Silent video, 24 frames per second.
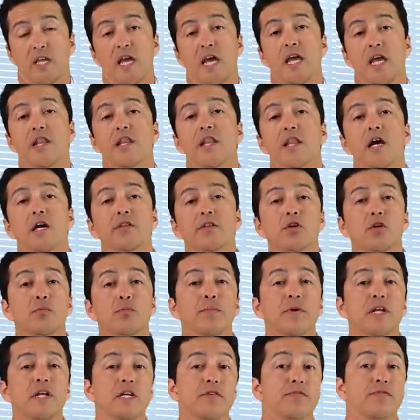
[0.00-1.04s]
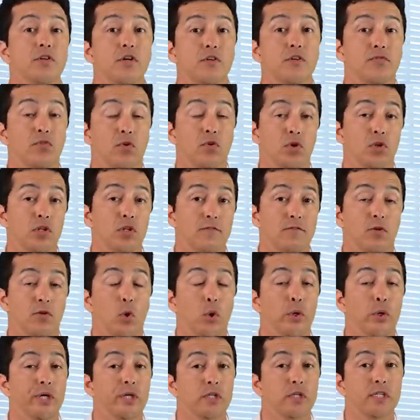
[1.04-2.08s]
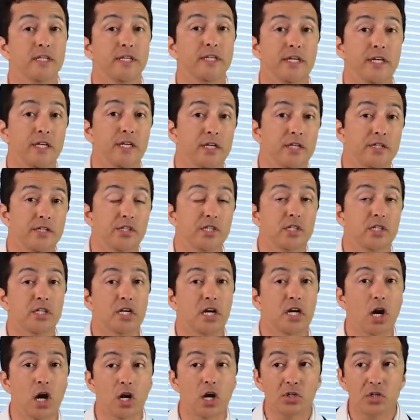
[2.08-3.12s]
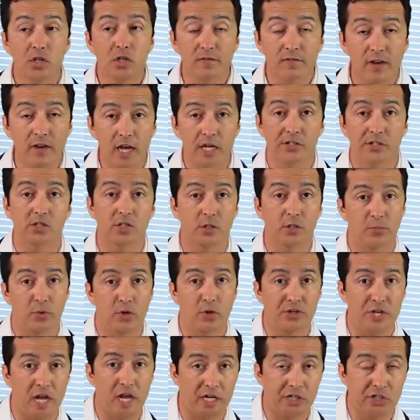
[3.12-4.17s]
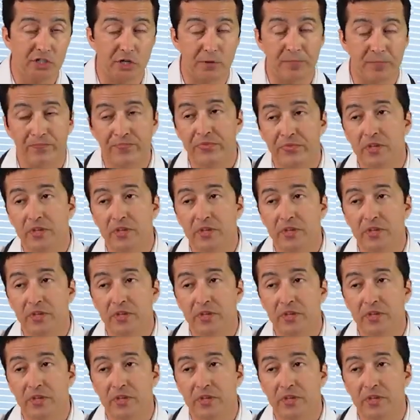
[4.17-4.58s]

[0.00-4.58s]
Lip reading: another benefit of olive oil is the cardiovascular protection.